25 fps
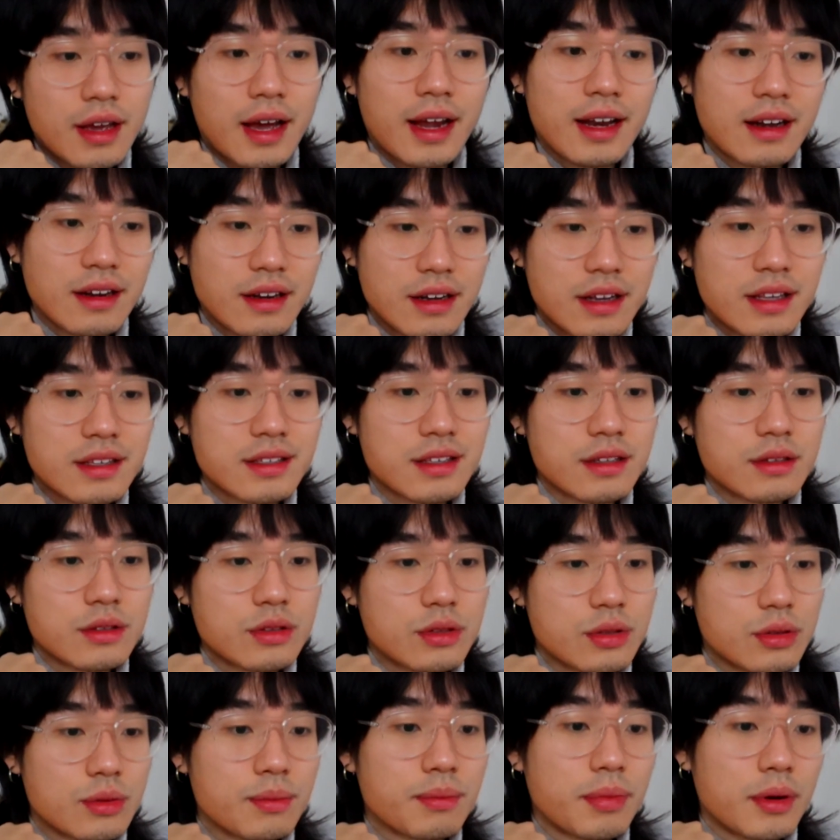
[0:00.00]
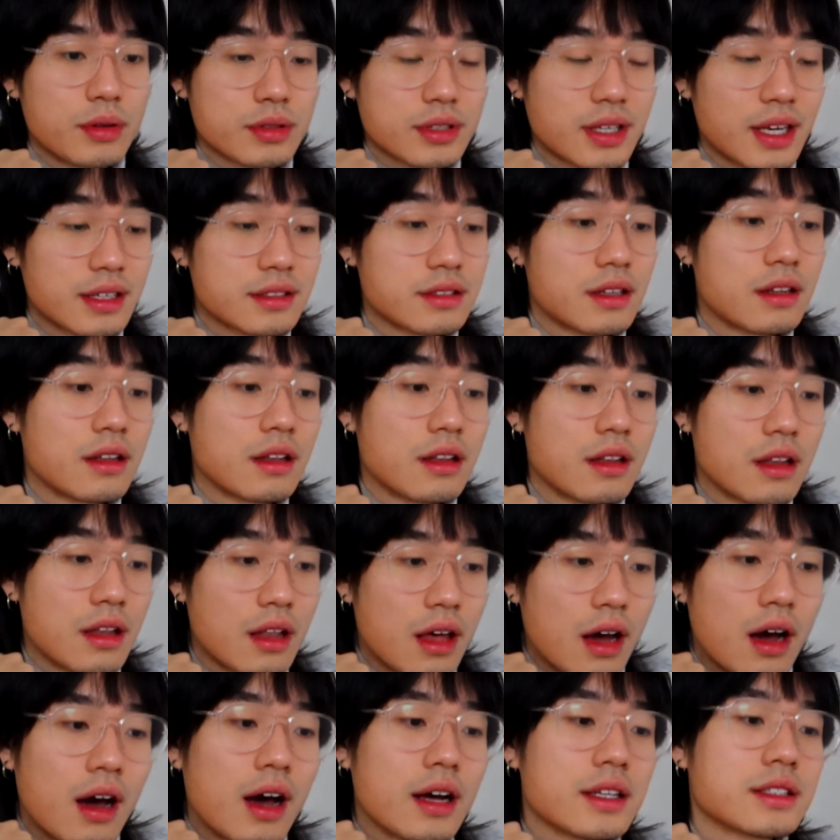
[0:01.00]
I listen to podcasts a
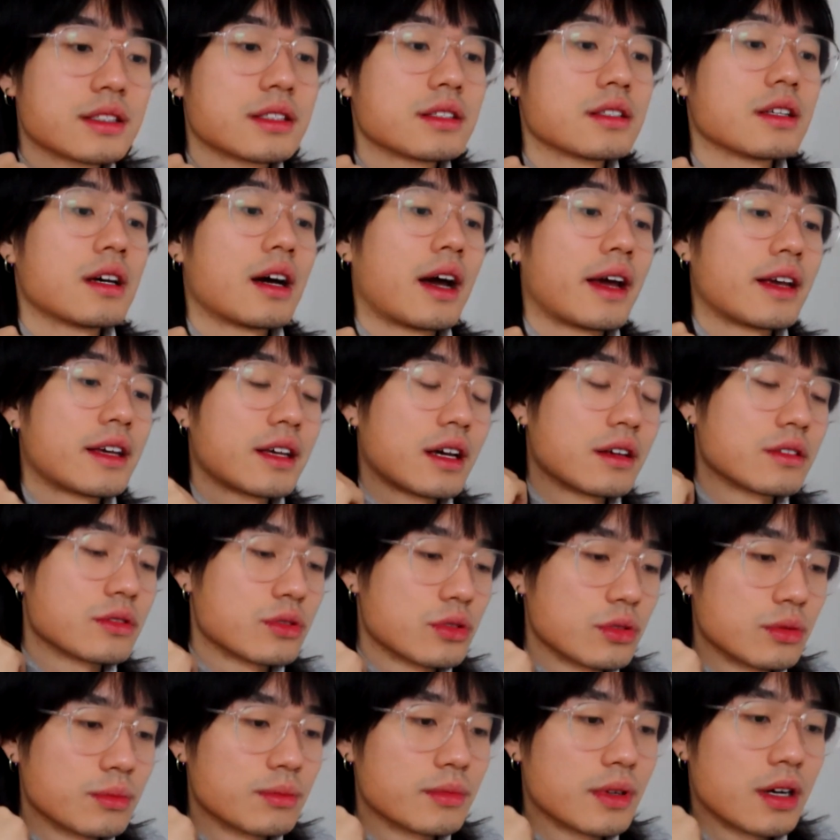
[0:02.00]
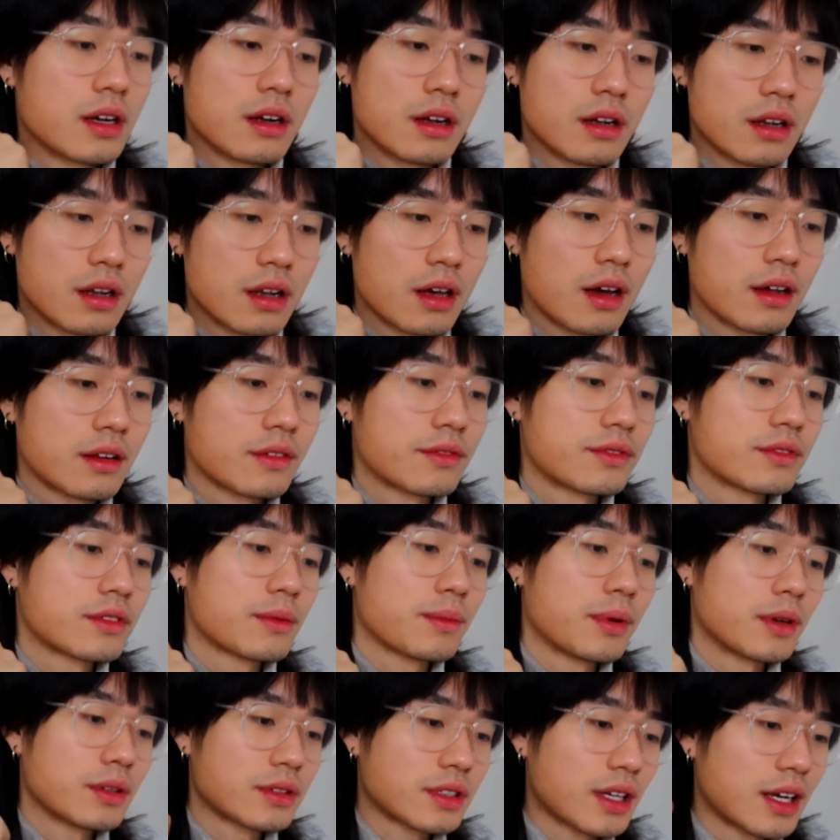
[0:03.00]
lot. I consume a lot of
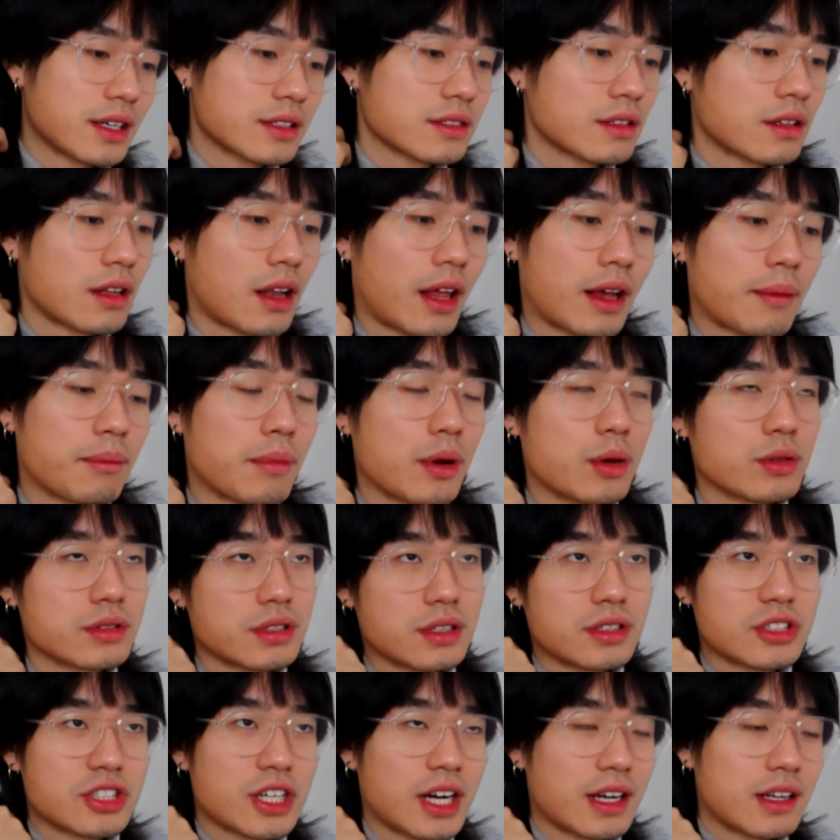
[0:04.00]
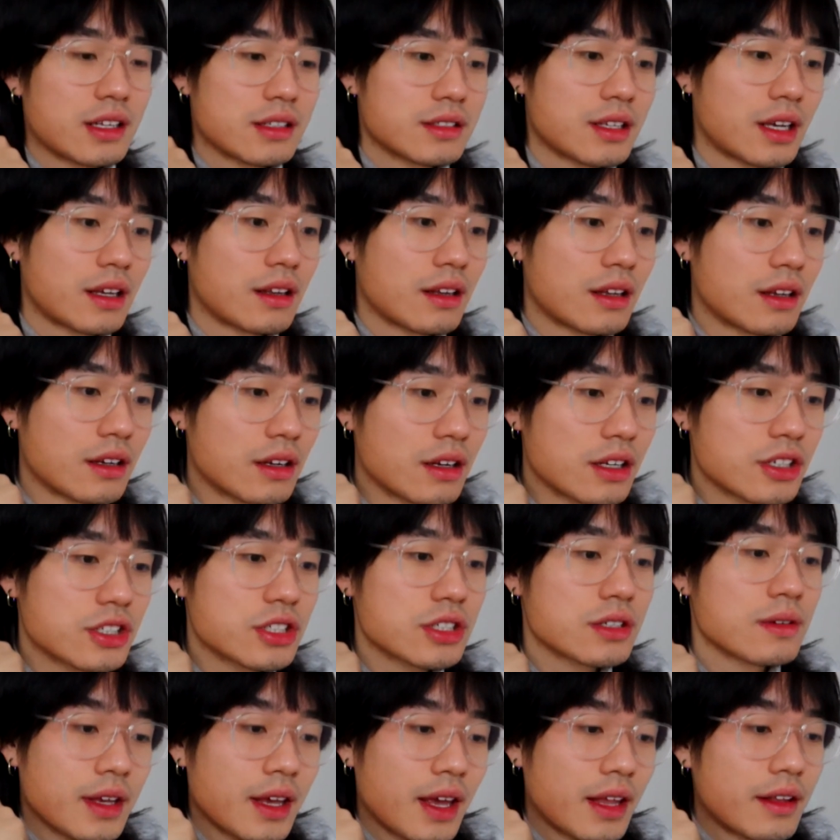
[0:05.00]
podcasts, like both in Chinese and English.